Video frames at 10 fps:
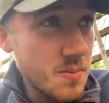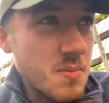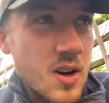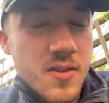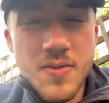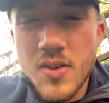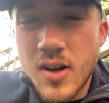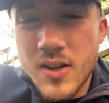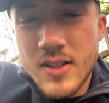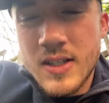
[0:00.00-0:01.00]
But I feel
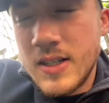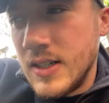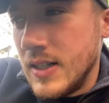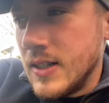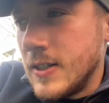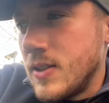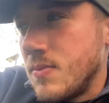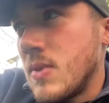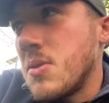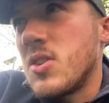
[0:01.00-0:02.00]
like
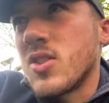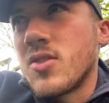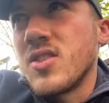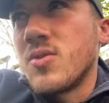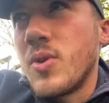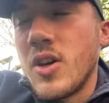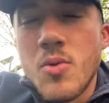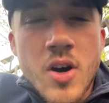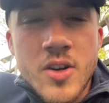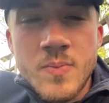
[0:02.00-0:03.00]
maybe it's just because it's week
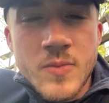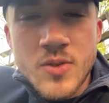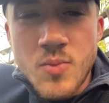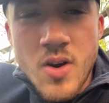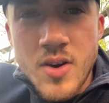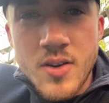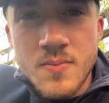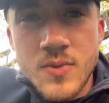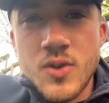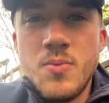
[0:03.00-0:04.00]
one. I'm just worrying
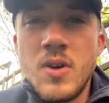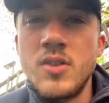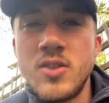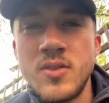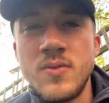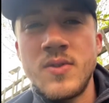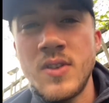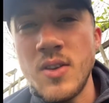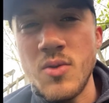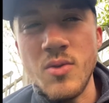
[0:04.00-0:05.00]
too much. And
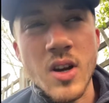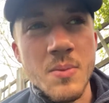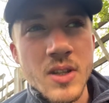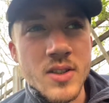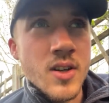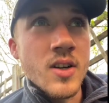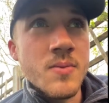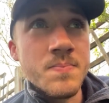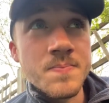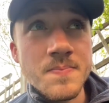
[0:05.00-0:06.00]
it will come in
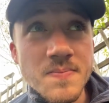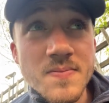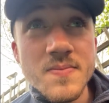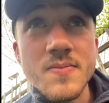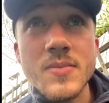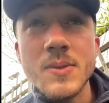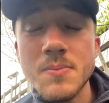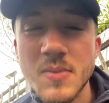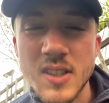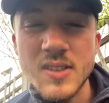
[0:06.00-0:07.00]
time.
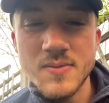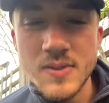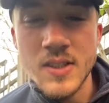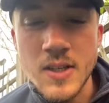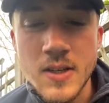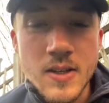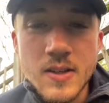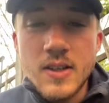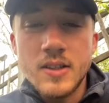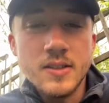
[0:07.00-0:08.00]

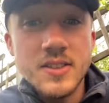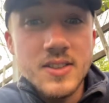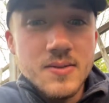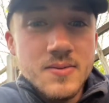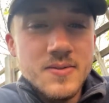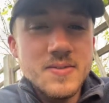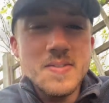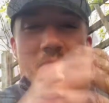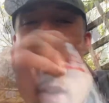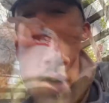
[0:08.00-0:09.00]
Yeah, that was it.
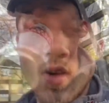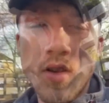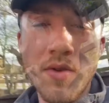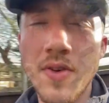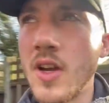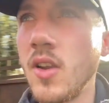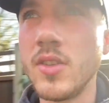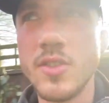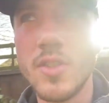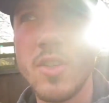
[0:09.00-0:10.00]
Another thing I'd like
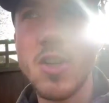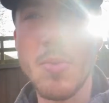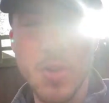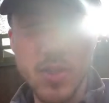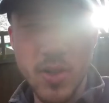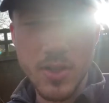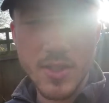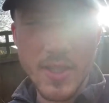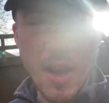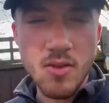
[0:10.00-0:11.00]
to touch up on is, like,
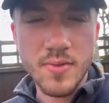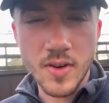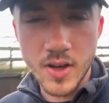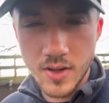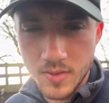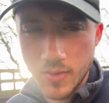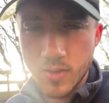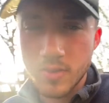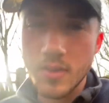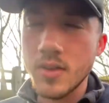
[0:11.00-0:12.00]
scarifying.
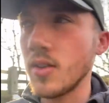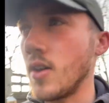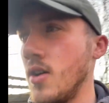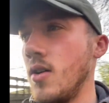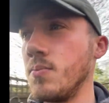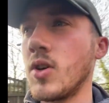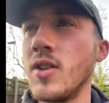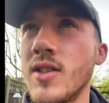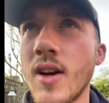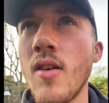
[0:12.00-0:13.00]
I'm going to
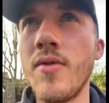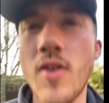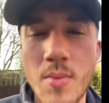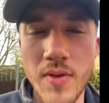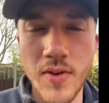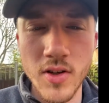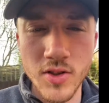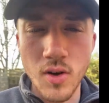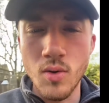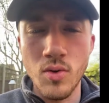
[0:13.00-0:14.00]
scarify my
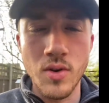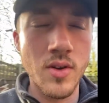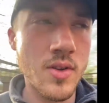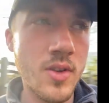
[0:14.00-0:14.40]
first lawn